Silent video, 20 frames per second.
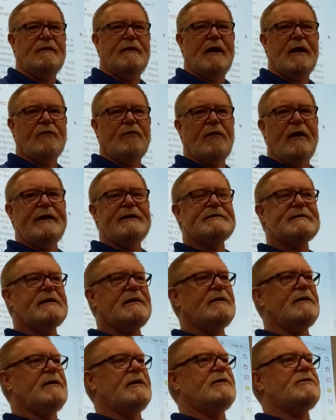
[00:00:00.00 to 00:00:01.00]
that race
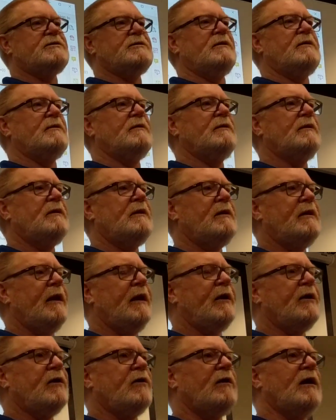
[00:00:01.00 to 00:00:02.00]
condition
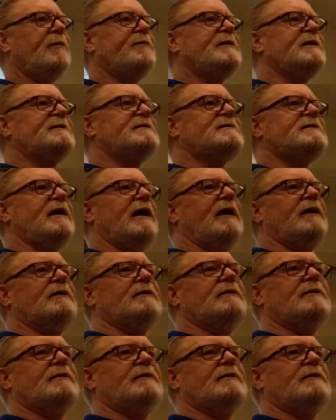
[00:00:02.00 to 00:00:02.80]
and corrupted state.